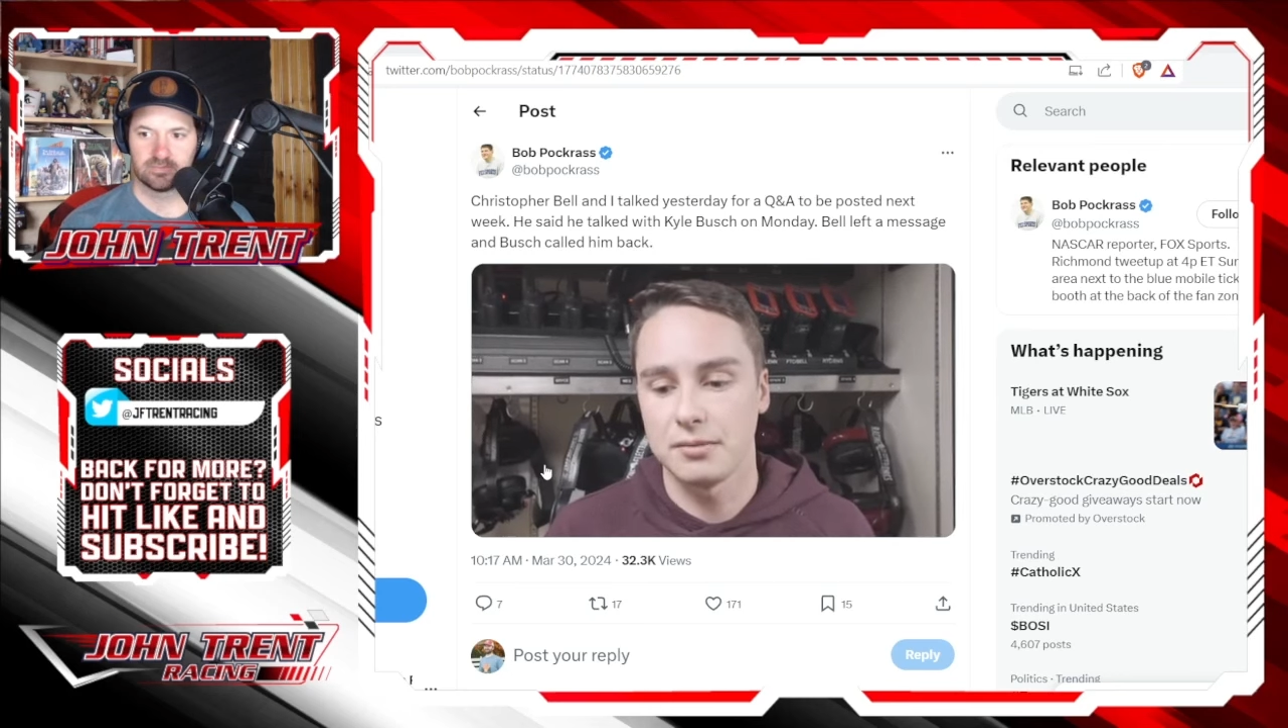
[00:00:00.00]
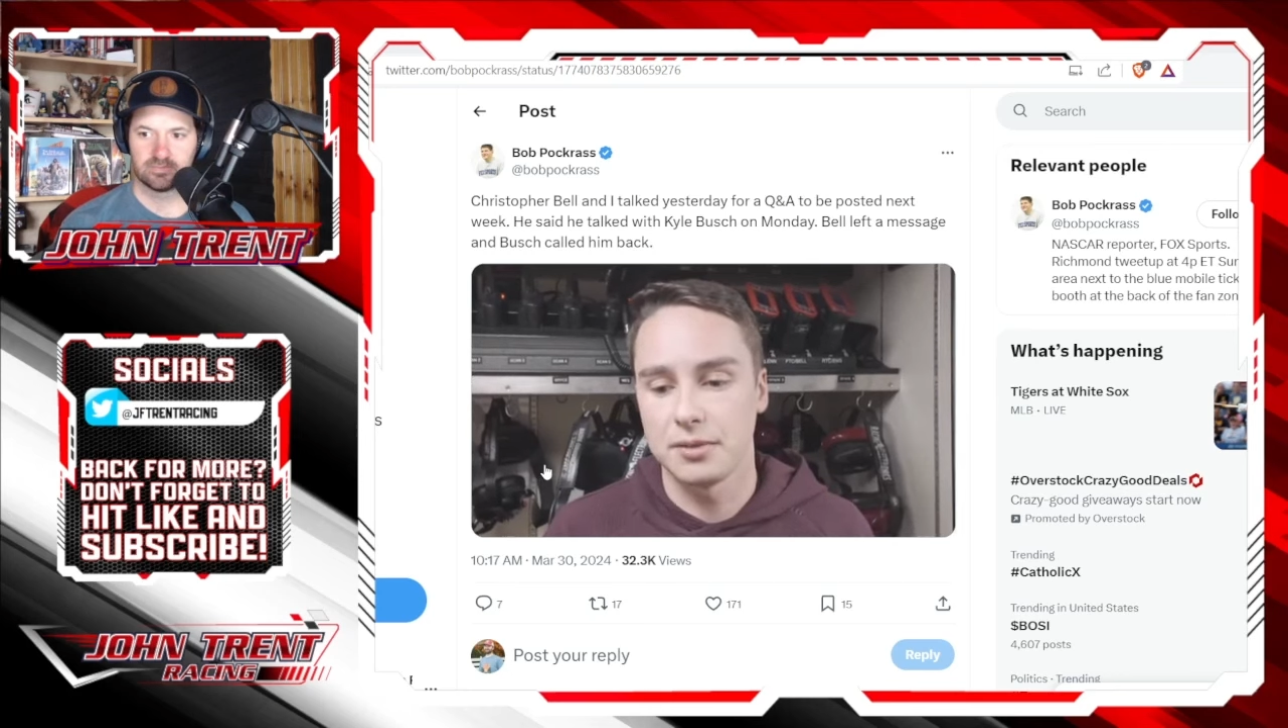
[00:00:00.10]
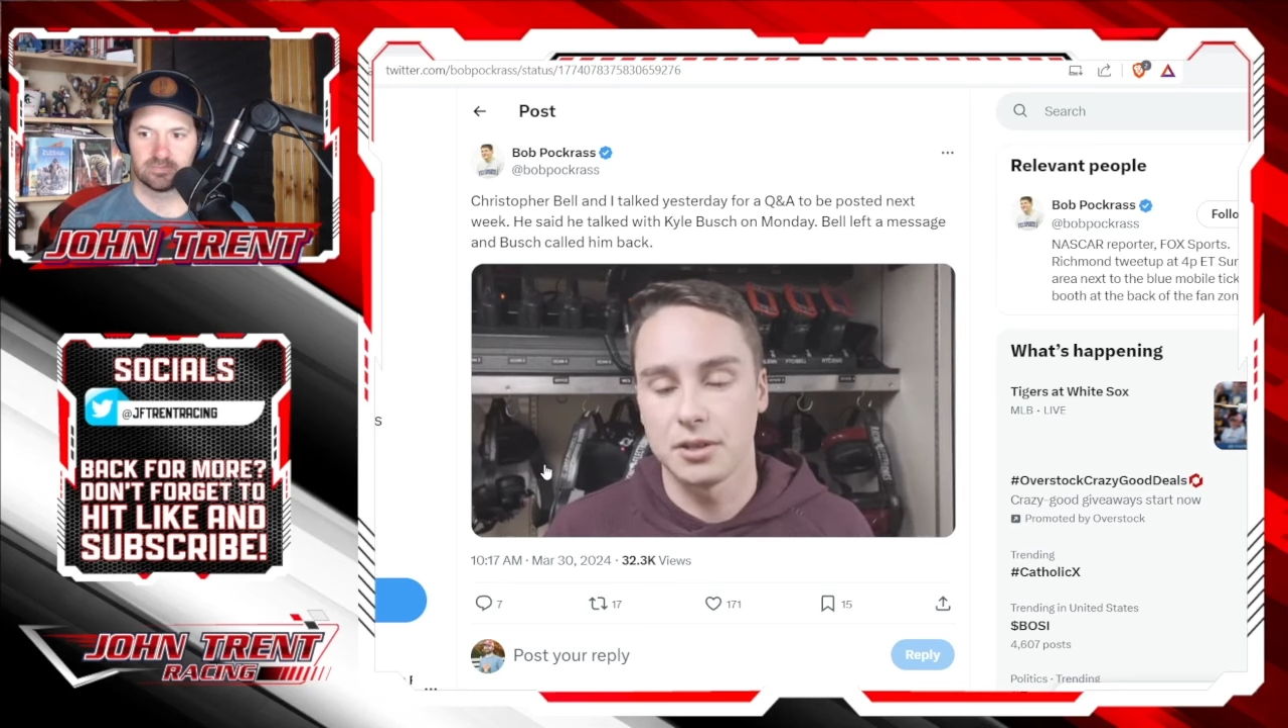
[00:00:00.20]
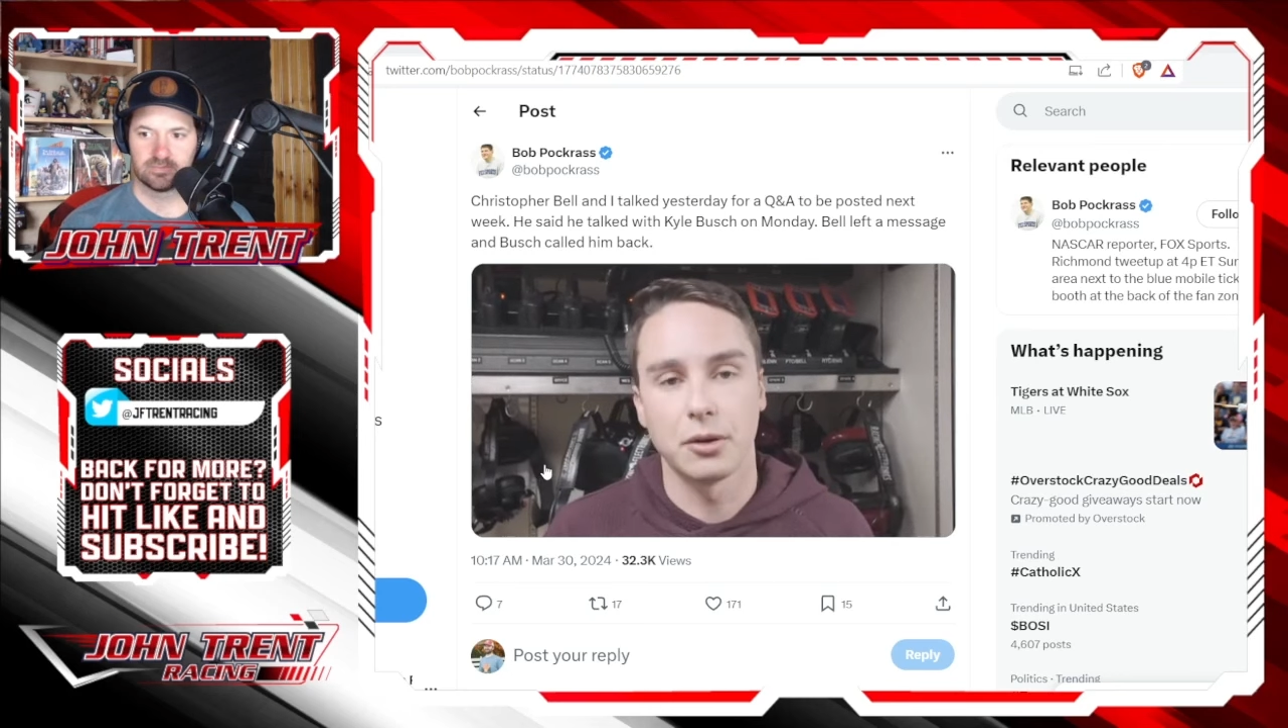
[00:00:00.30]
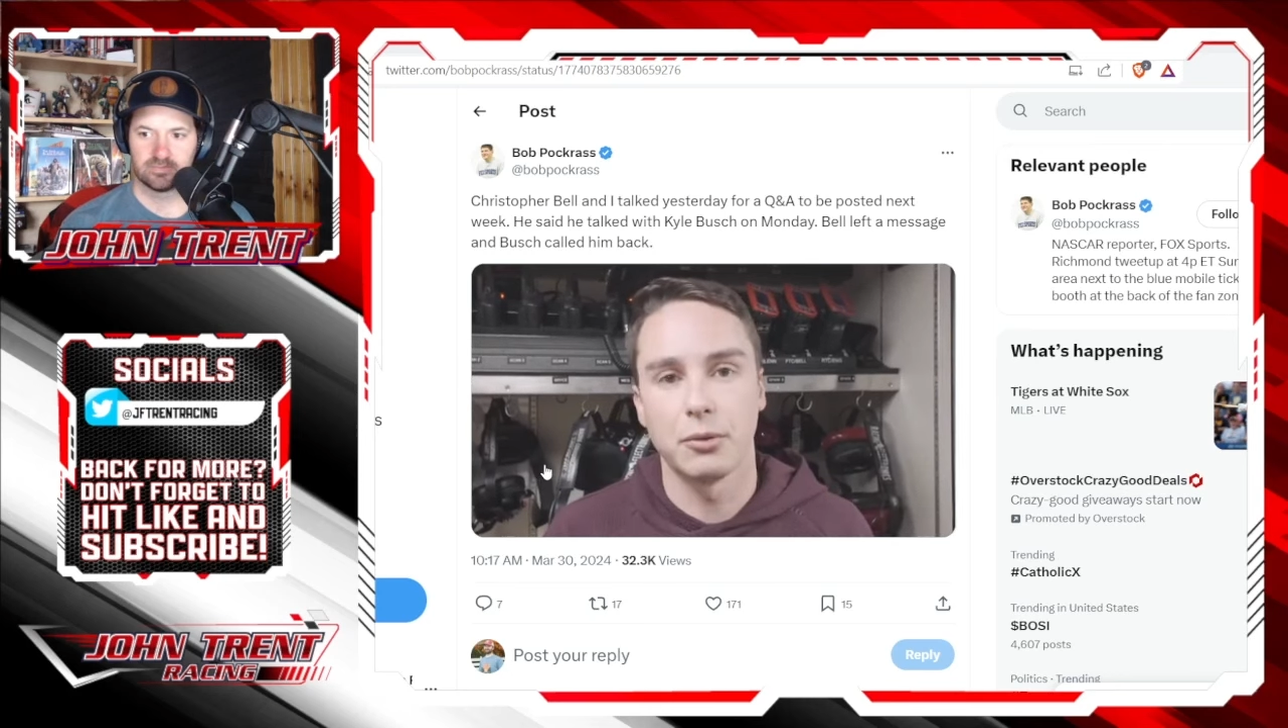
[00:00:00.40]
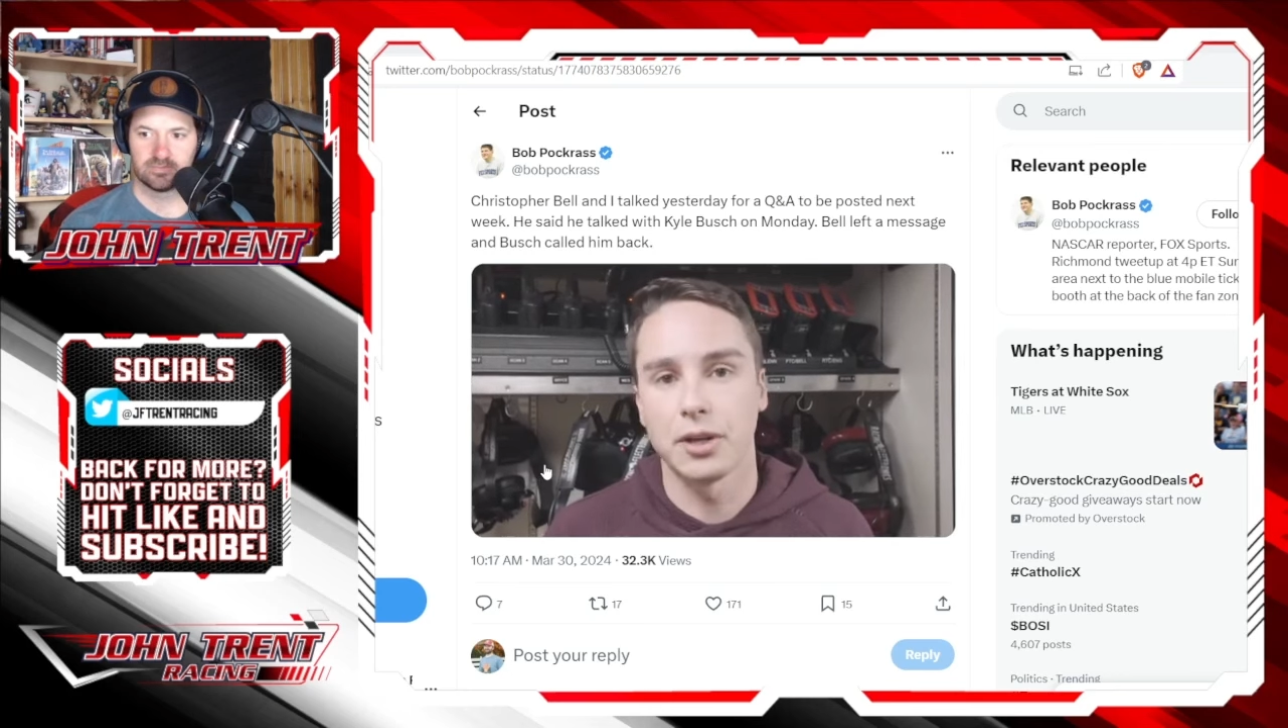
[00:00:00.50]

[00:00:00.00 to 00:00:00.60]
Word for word: you know I